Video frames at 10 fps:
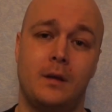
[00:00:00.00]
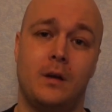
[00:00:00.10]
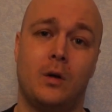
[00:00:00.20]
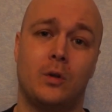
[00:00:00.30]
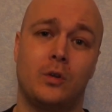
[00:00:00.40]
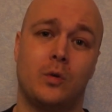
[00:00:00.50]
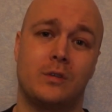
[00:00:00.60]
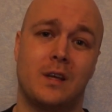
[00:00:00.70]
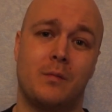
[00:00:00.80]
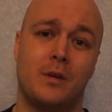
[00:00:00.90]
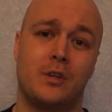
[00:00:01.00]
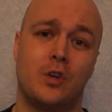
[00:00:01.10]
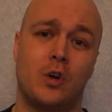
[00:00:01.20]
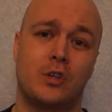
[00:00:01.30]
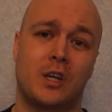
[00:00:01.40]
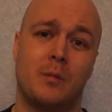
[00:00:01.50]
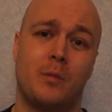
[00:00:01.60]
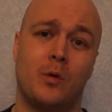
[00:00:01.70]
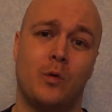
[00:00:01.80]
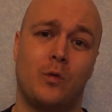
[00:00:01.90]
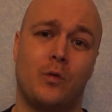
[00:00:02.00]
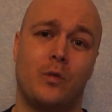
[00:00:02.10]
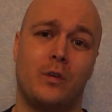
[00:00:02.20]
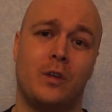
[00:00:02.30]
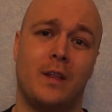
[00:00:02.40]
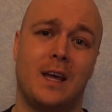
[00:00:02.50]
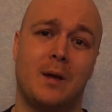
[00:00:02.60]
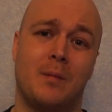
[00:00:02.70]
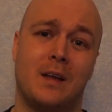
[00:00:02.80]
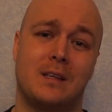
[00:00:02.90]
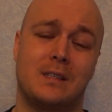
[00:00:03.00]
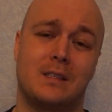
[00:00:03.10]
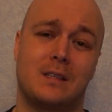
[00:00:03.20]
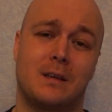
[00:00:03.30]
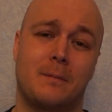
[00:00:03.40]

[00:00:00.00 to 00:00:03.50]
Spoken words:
Although some research can prove your ligaments